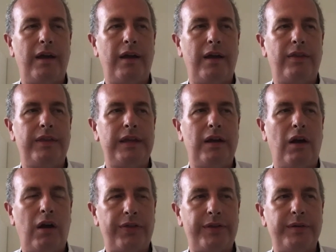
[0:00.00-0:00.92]
the
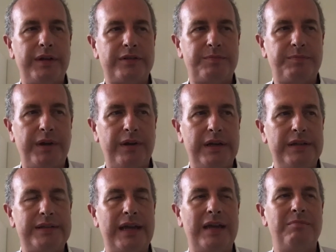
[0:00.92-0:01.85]
author
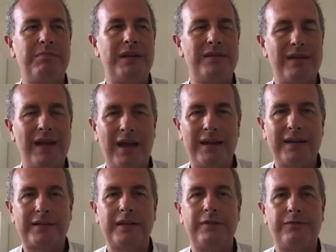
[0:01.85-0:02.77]
experience and
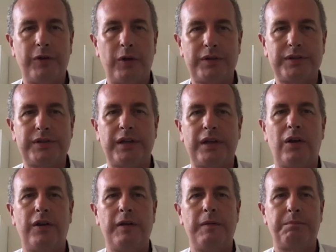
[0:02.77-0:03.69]
maniacally focusing
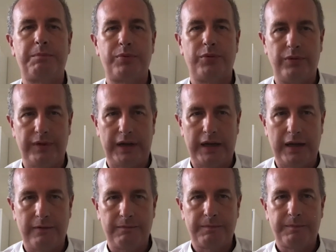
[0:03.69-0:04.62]
on improving
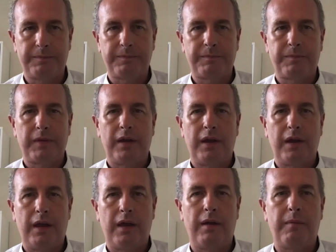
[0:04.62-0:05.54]
it,
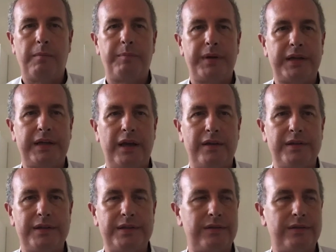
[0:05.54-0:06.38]
because